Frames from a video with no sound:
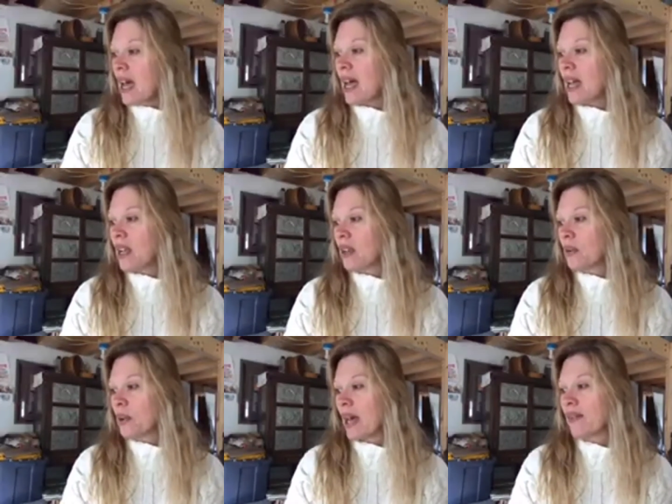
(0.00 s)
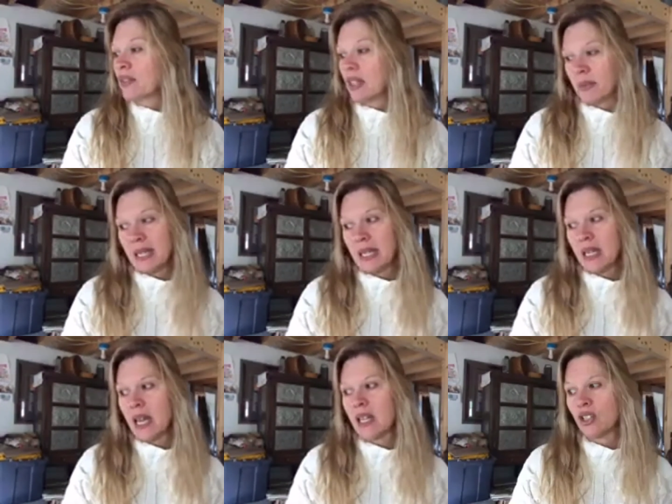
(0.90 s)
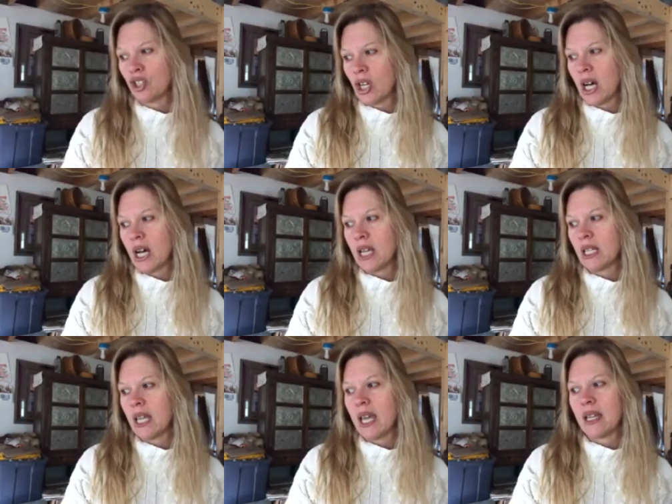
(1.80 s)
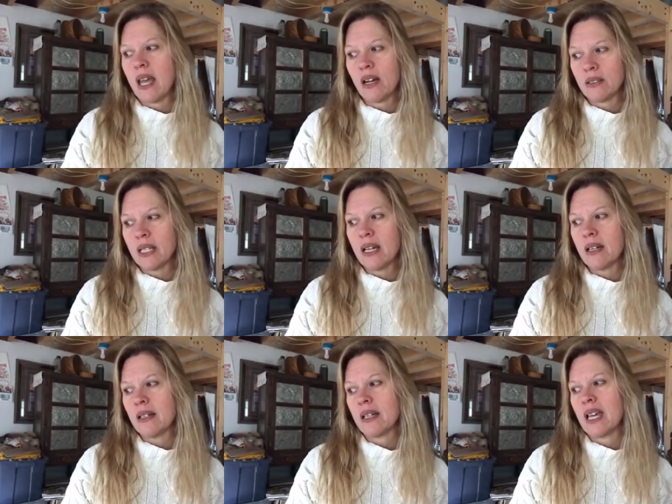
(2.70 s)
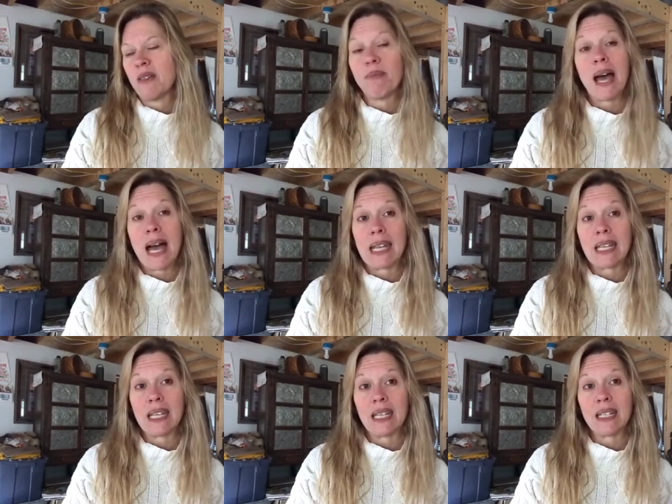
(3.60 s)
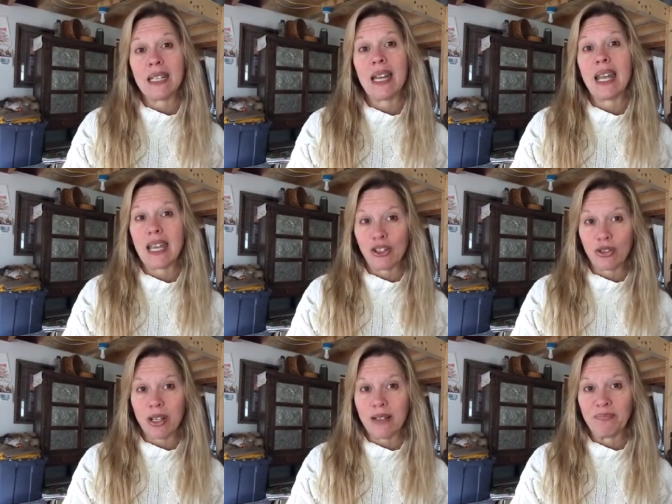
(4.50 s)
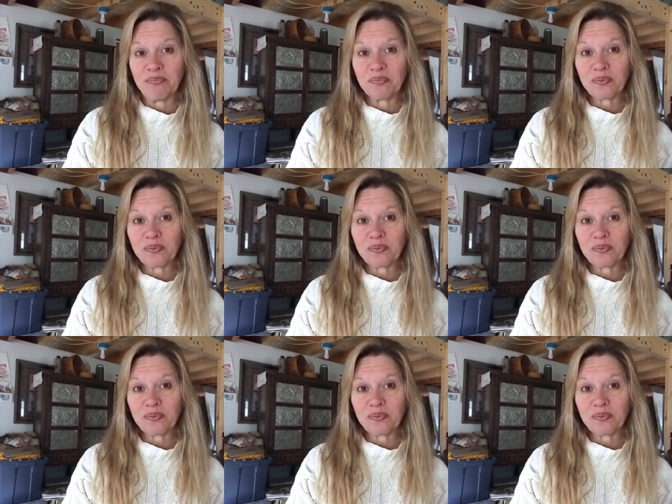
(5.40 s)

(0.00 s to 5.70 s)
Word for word: And we have Libby and John and Elna and Patti and Andrea.